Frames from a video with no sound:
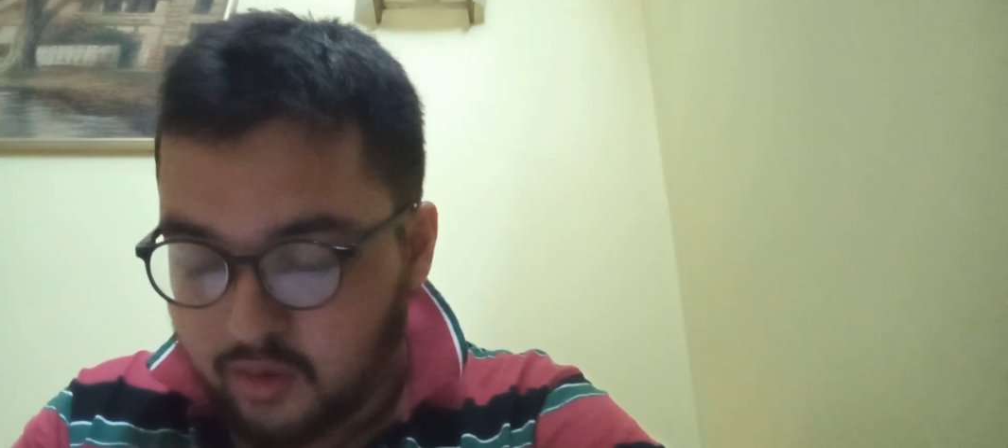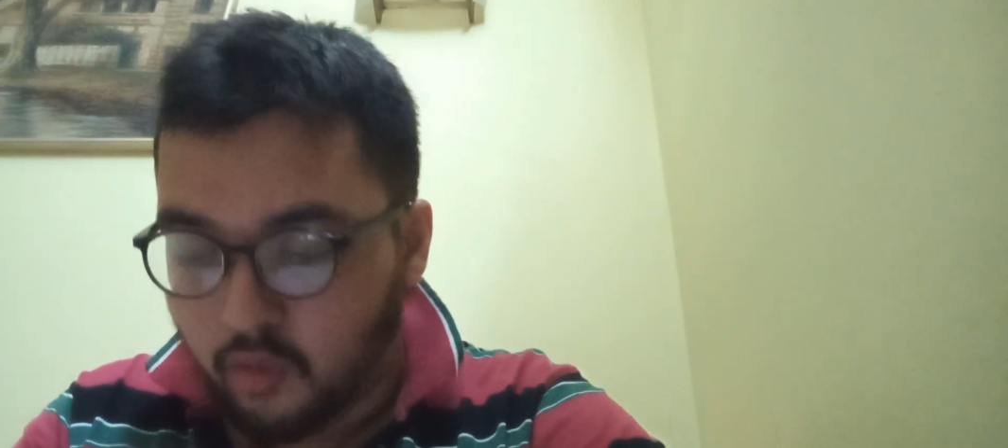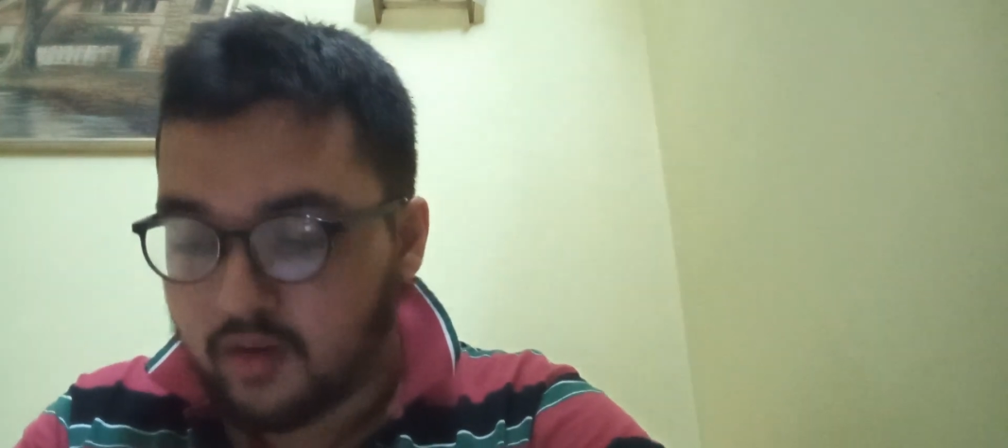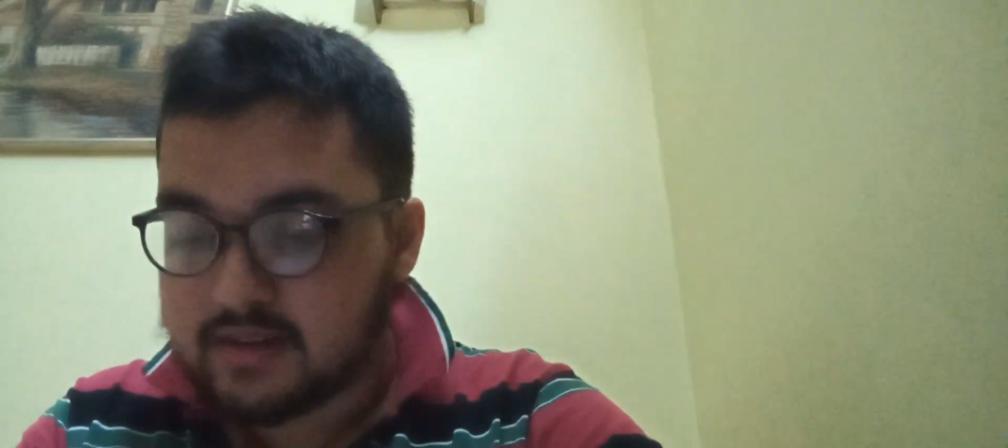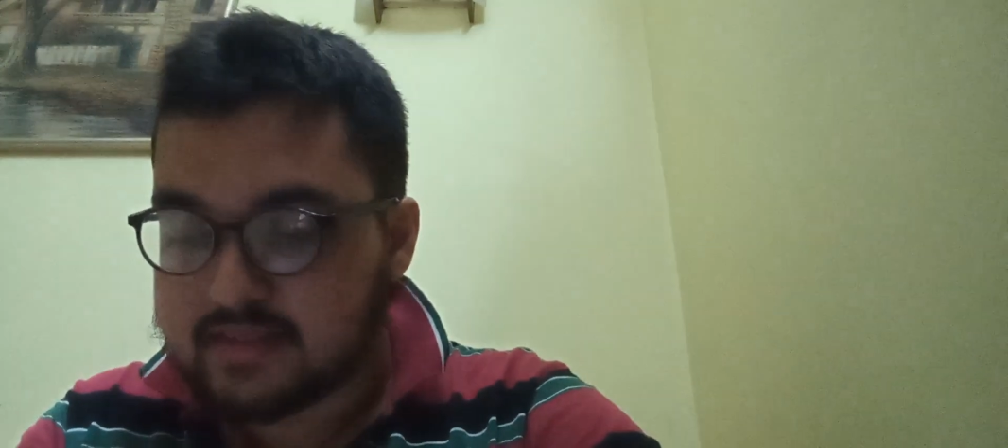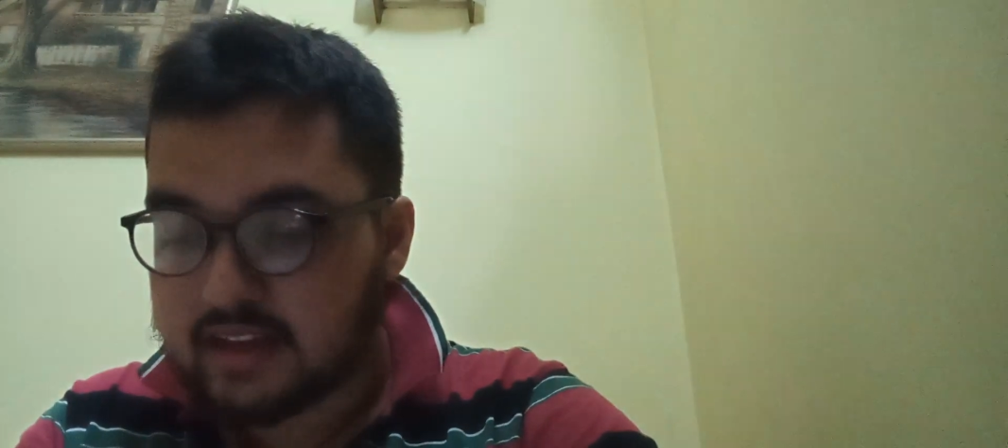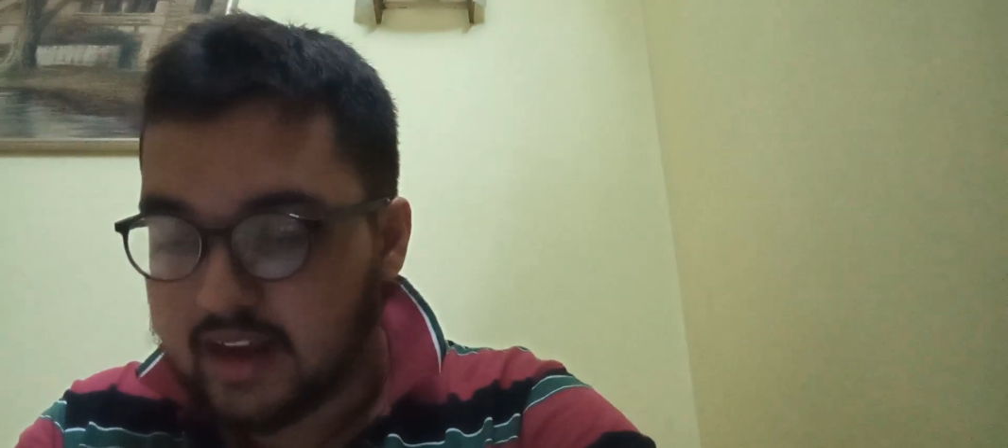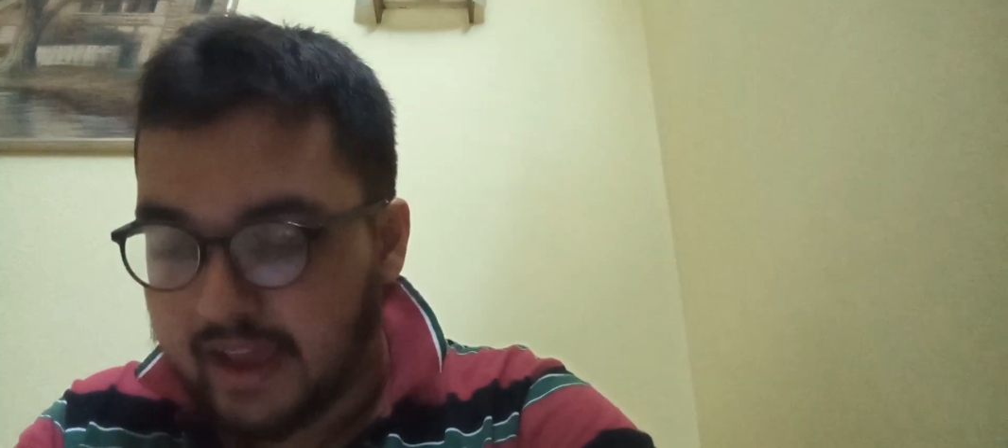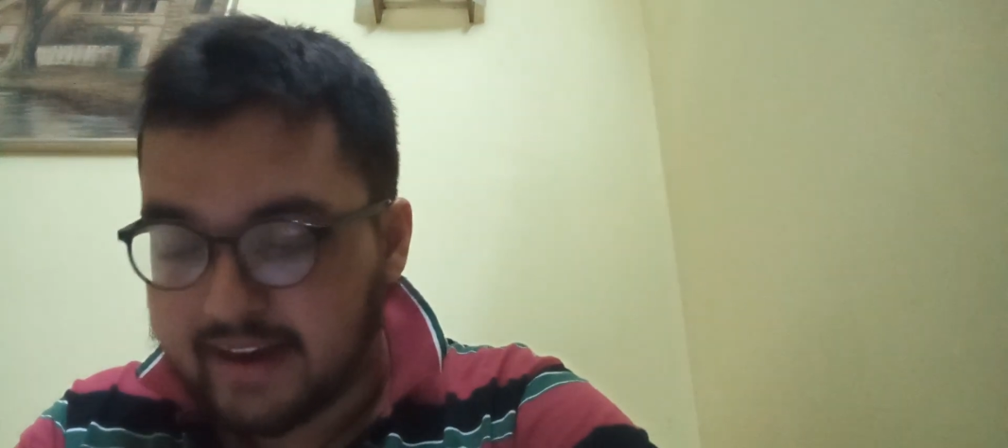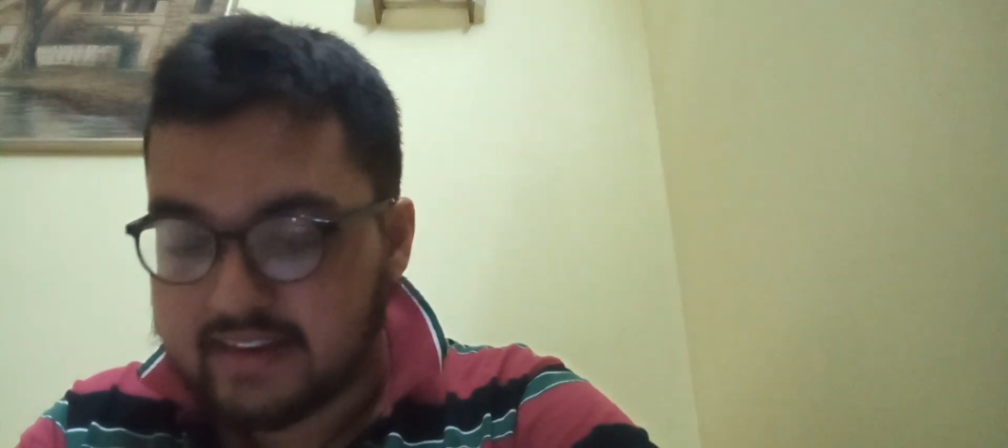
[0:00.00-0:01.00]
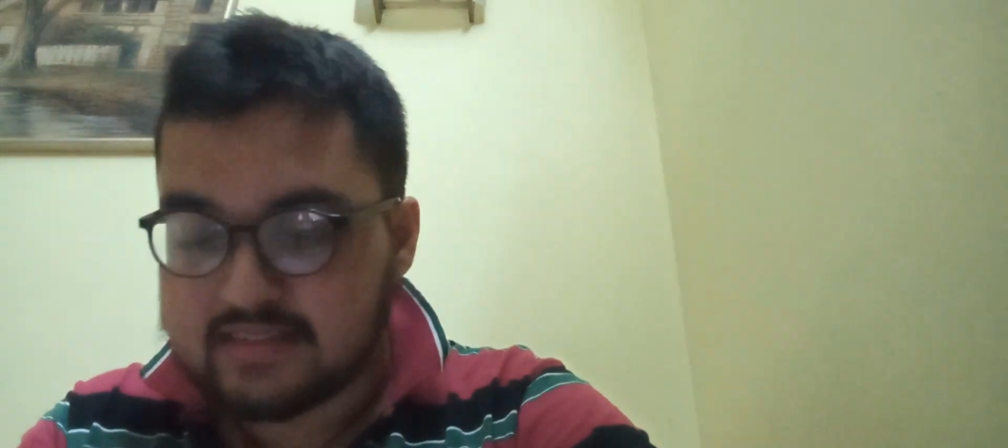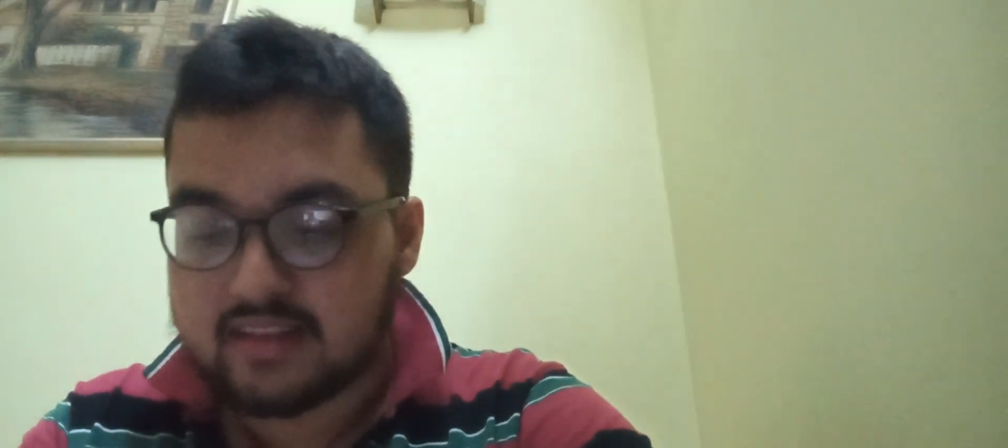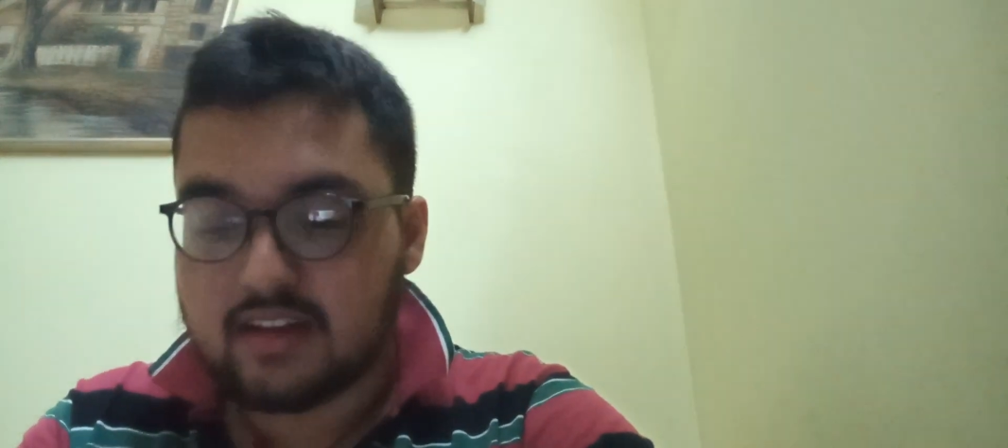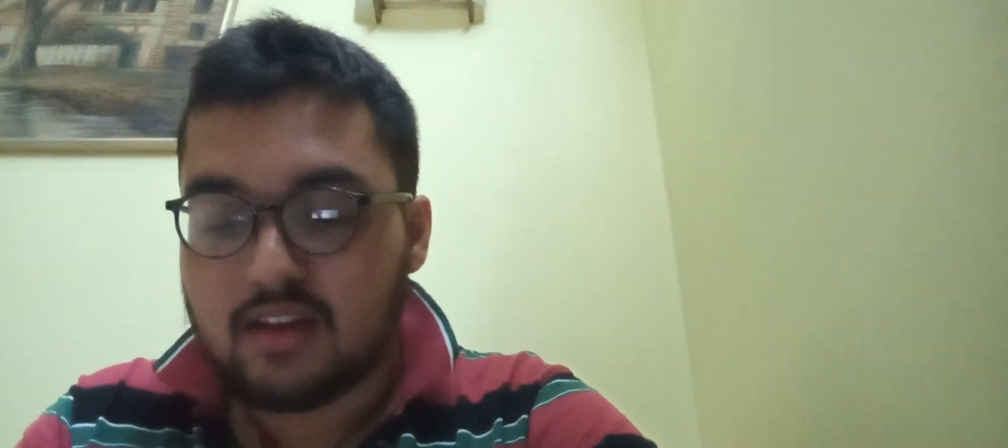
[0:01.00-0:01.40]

holds the rights